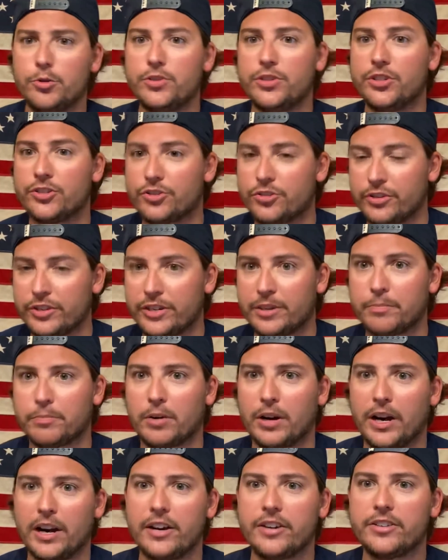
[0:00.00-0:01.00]
streak
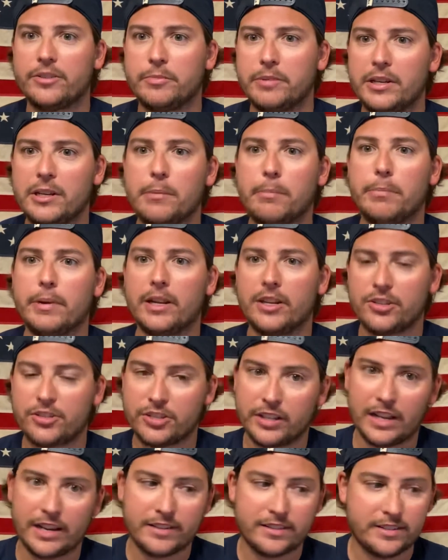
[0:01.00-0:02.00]
prior to being benched
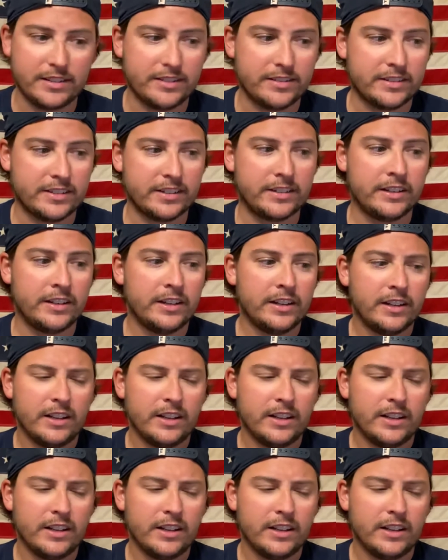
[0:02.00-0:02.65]
last season.